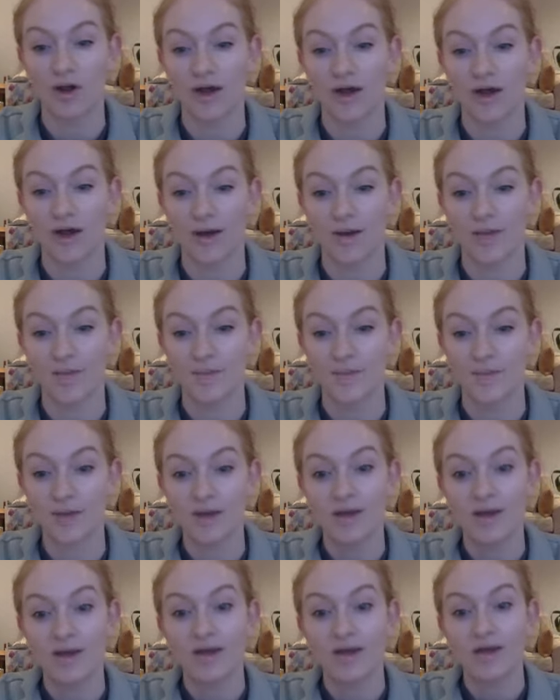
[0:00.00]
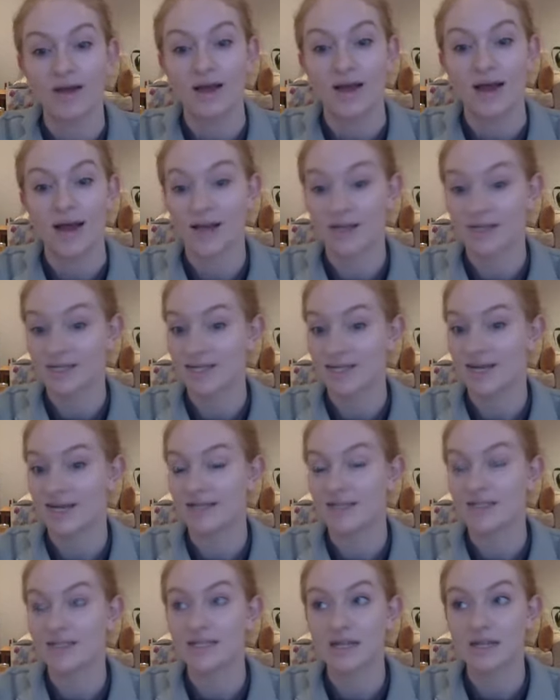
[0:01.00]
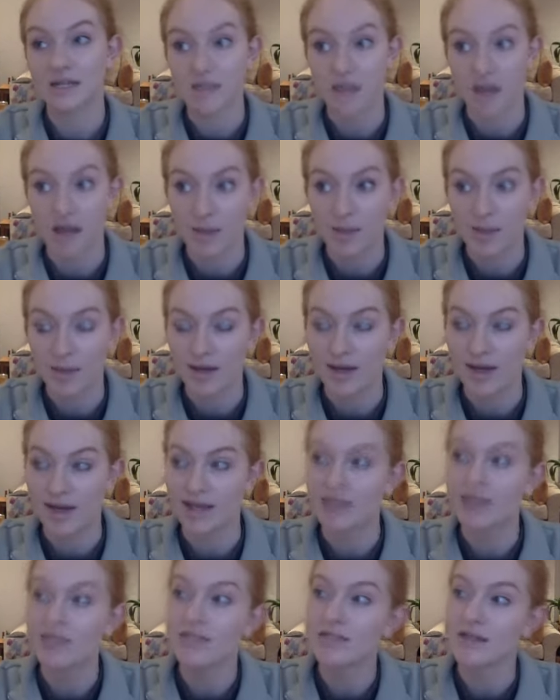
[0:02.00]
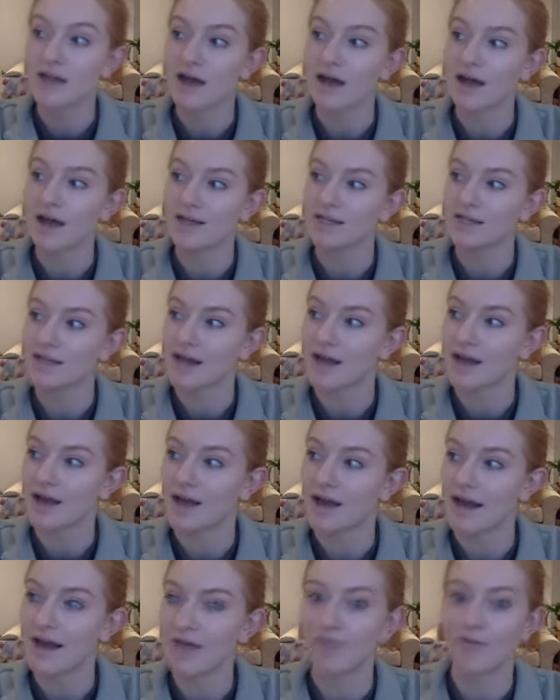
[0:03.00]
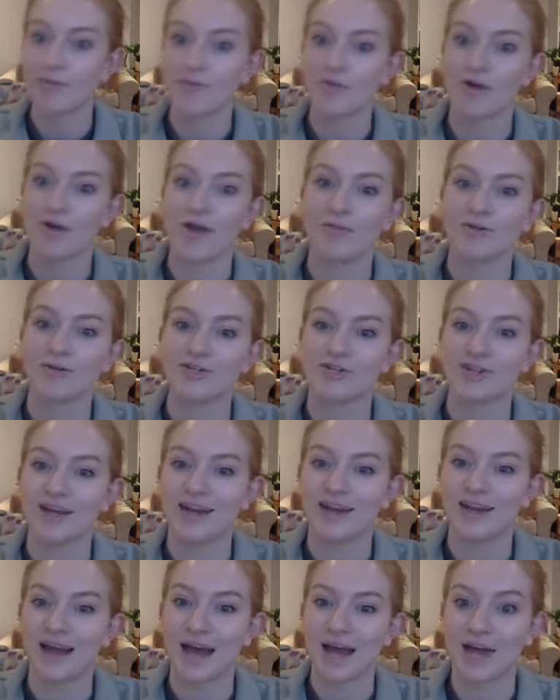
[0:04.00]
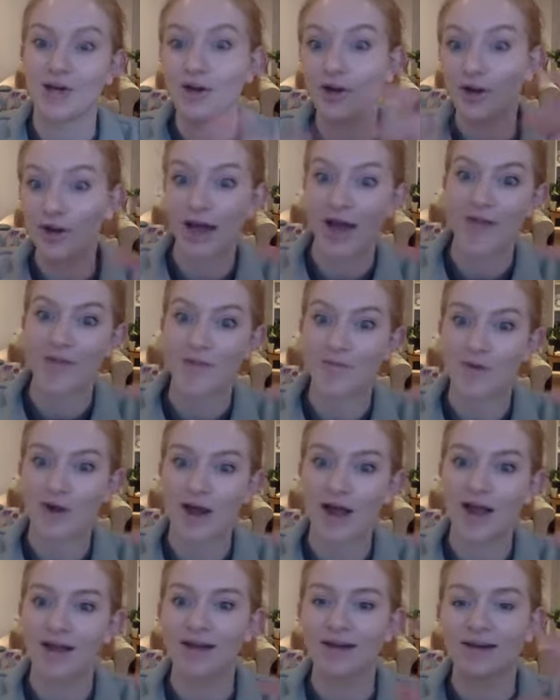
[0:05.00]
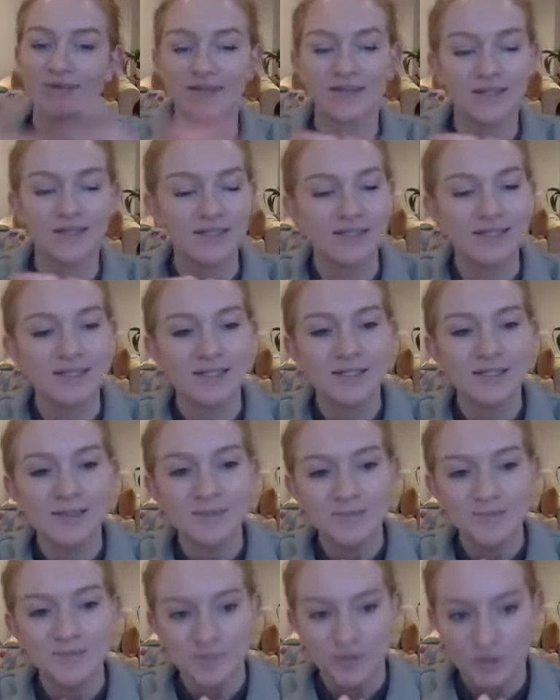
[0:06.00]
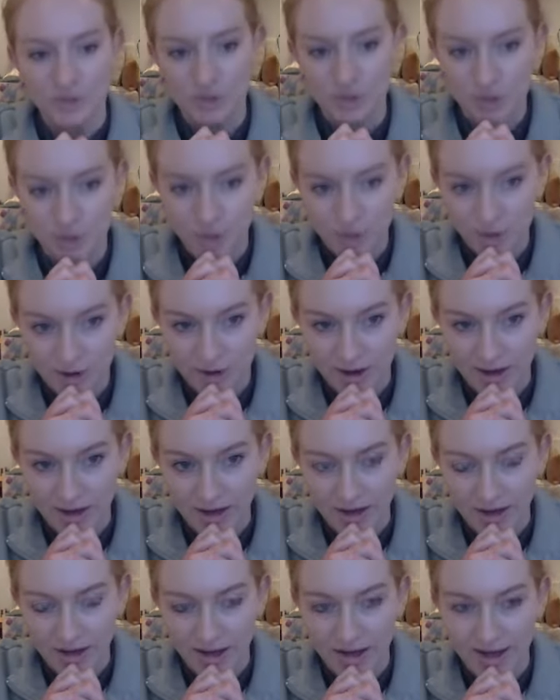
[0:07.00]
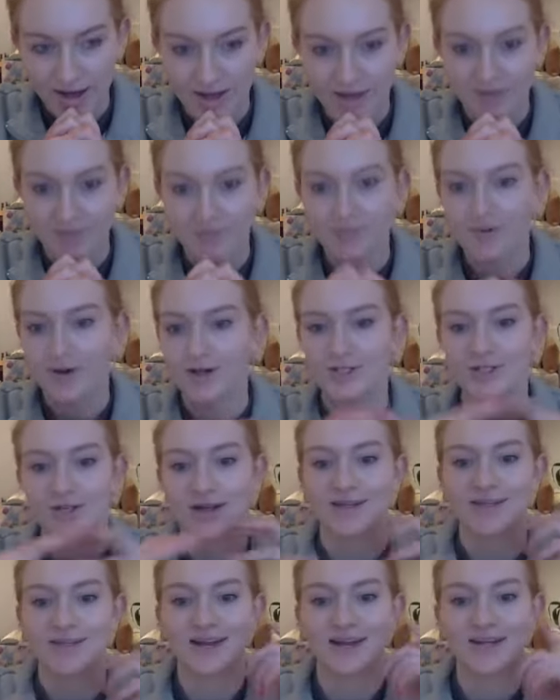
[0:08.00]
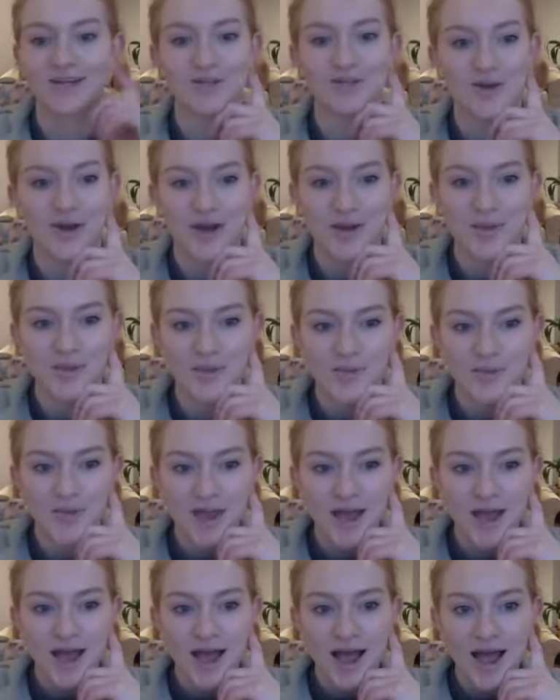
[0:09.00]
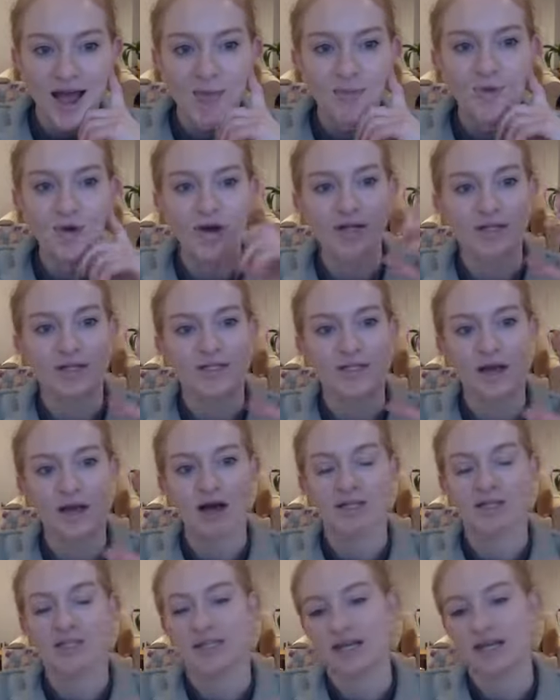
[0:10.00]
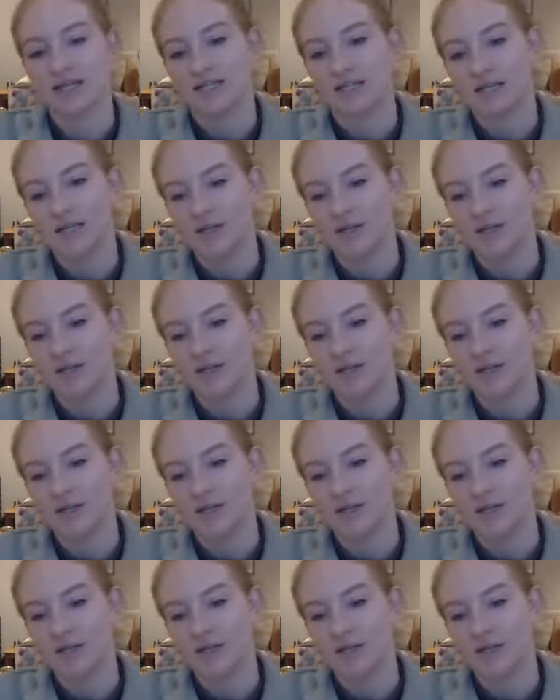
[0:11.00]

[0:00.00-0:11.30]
LSD and psilocybin inside an fMRI machine and look at the brain during a psychedelic trip. And what it does is it...